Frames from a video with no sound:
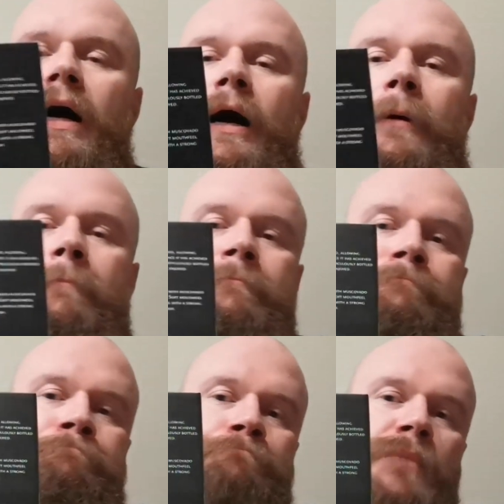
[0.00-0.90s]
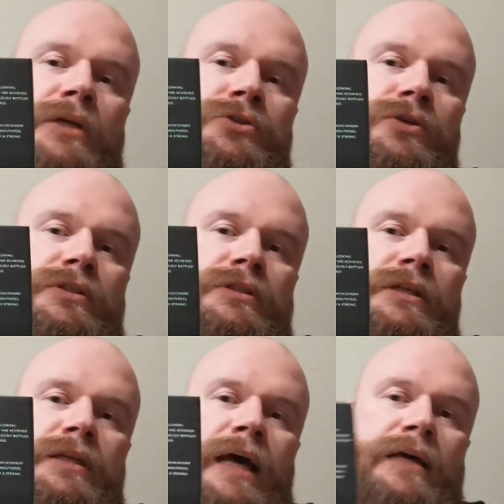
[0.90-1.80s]
As you can
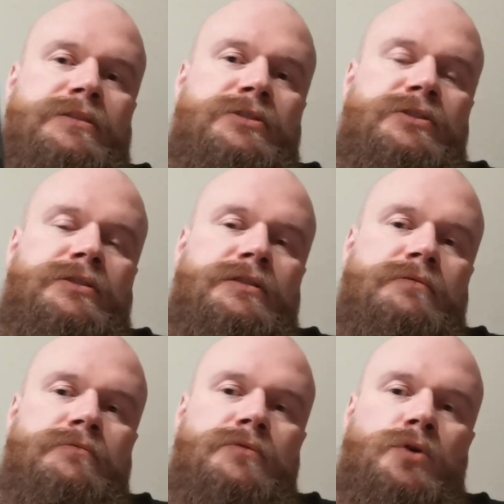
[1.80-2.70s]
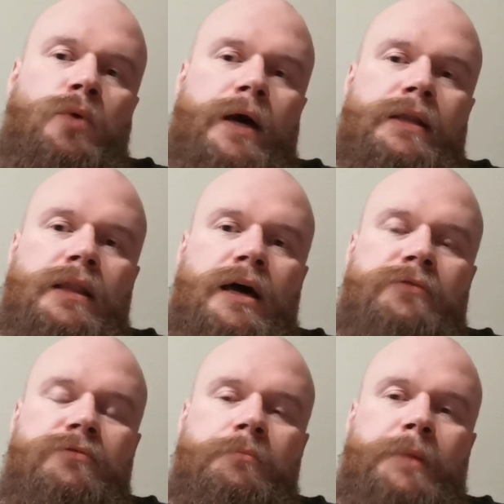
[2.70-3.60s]
see, it has quite a
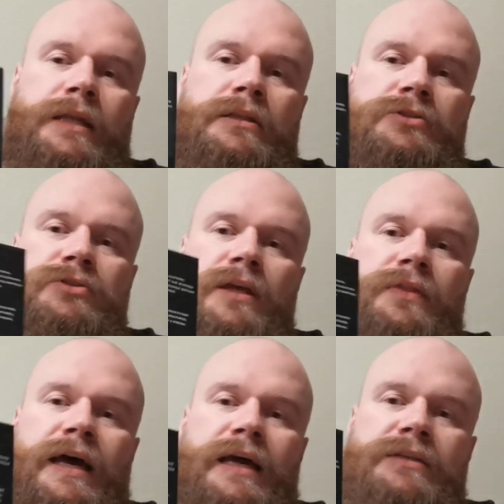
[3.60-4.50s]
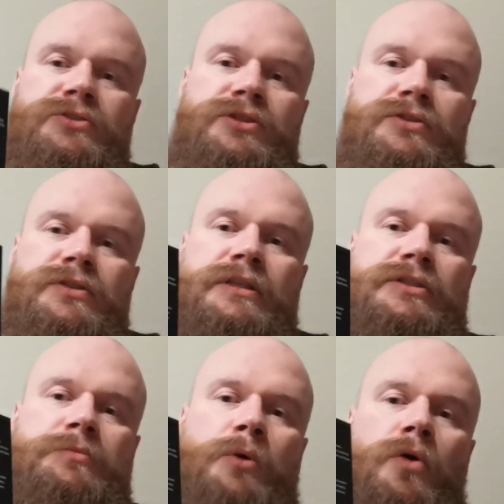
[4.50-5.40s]
lot of medals, and that is just a
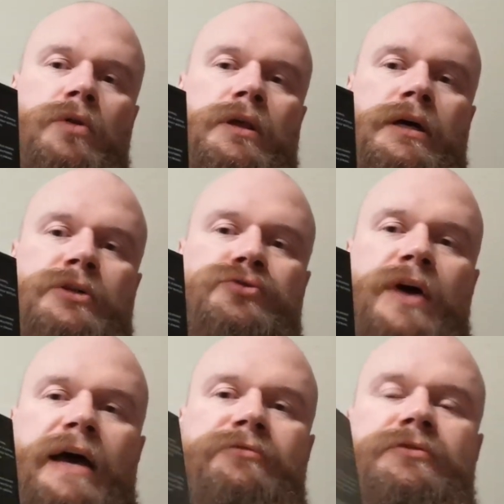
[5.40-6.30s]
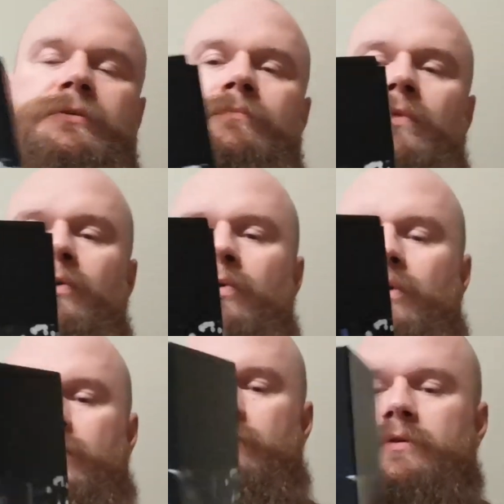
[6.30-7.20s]
small draft
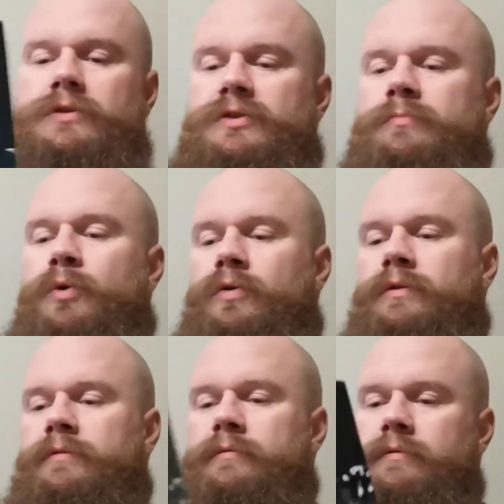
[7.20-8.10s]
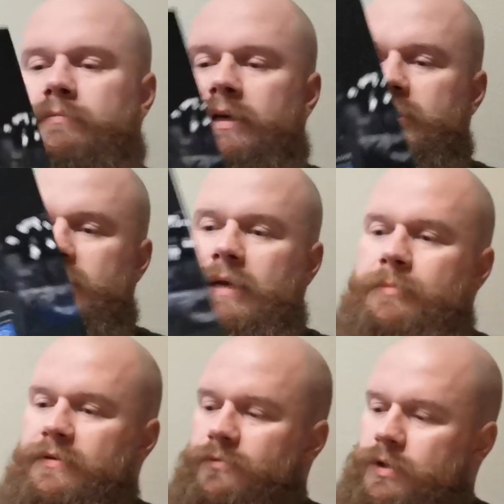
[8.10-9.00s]
or small
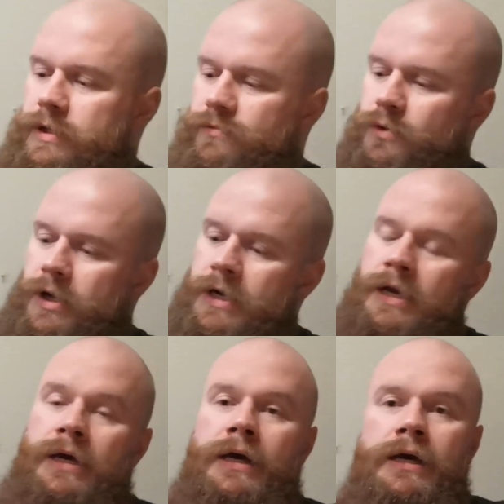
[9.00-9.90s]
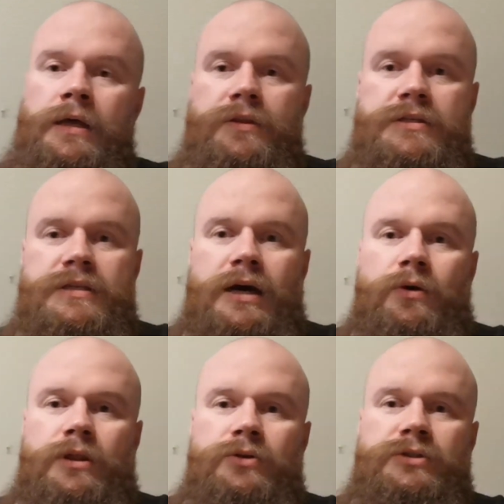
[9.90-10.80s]
example of what it won. This is
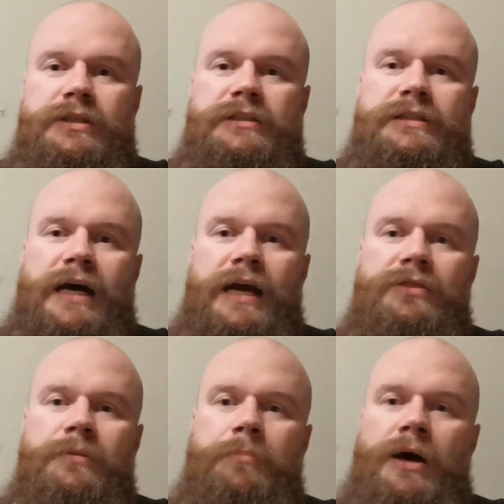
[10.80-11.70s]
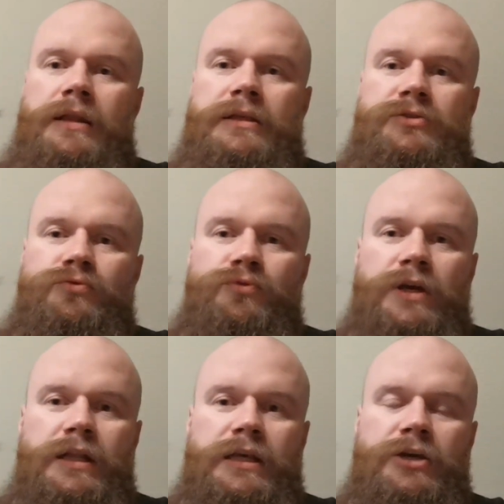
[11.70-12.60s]
how it looks inside. The bottle is
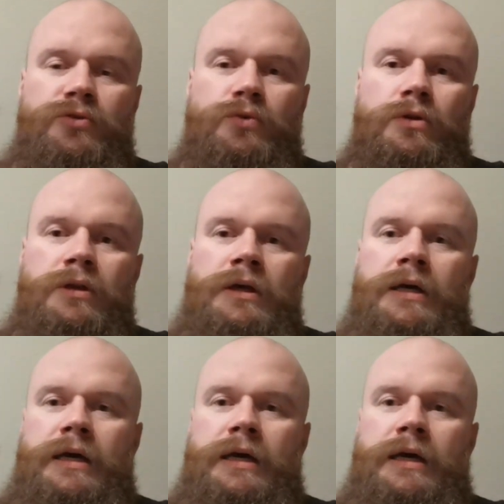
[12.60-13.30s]
really cool.